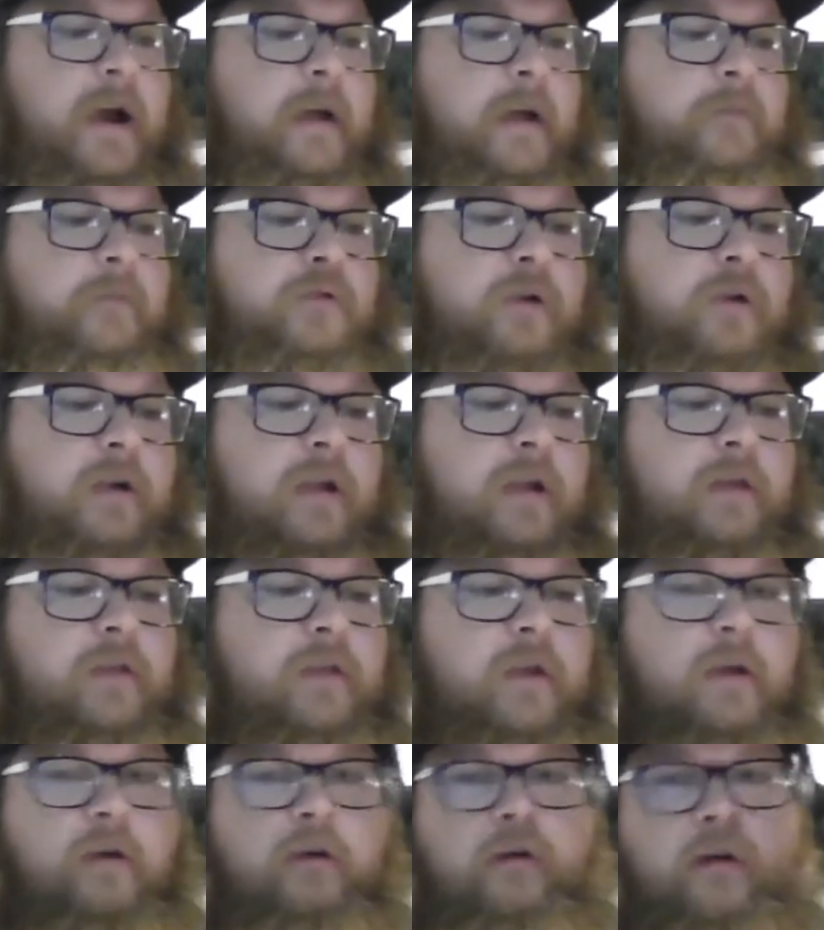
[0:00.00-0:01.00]
I'm drinking
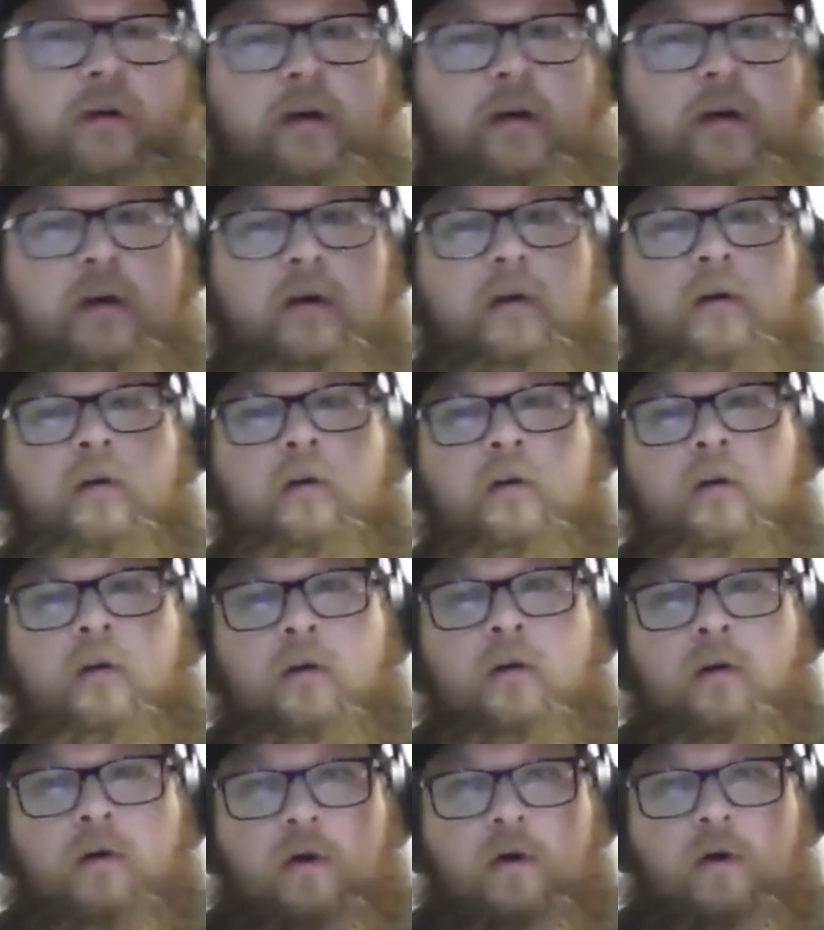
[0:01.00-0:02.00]
their
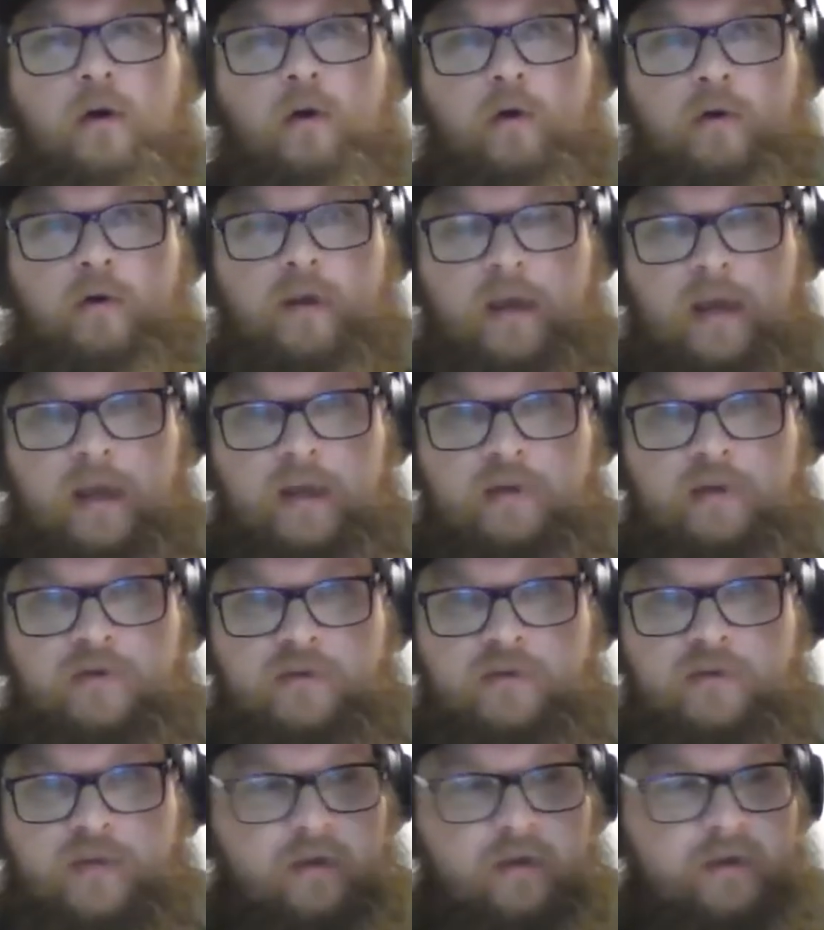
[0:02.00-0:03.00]
oak
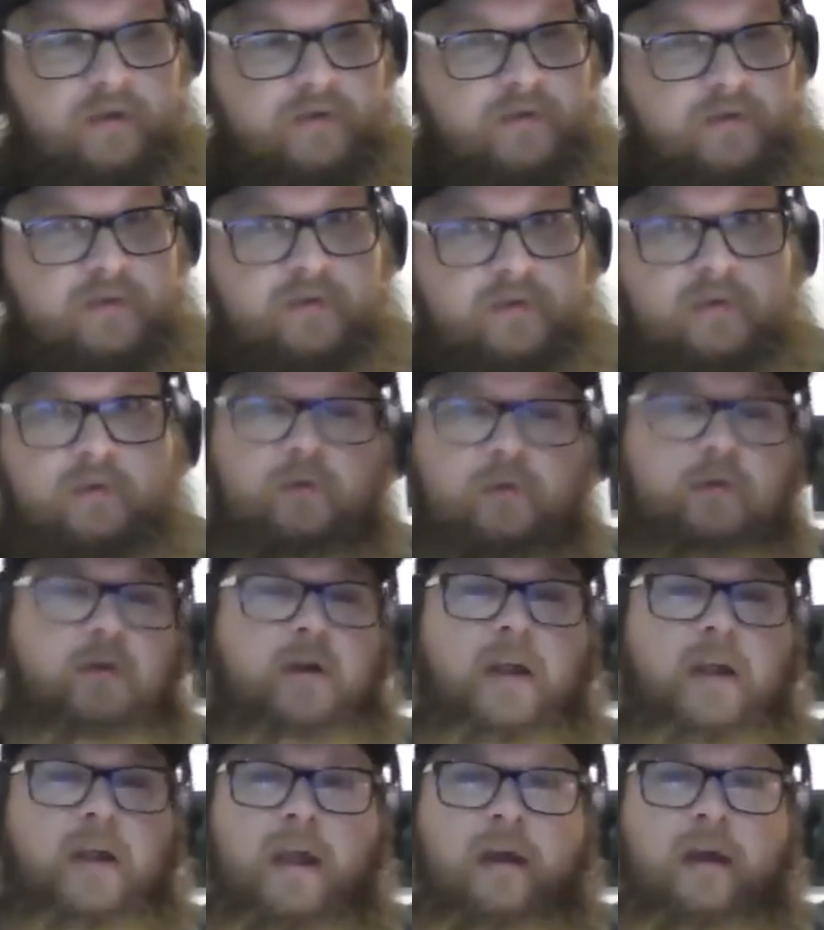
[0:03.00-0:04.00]
aged Helles,
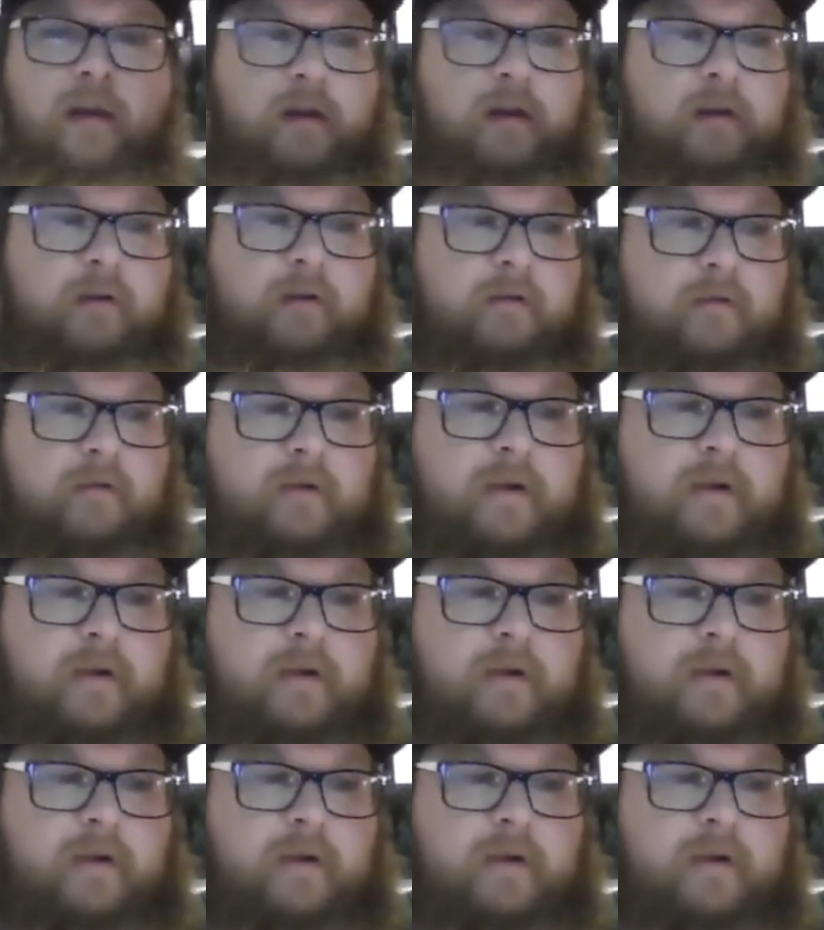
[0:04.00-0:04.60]
or Hille,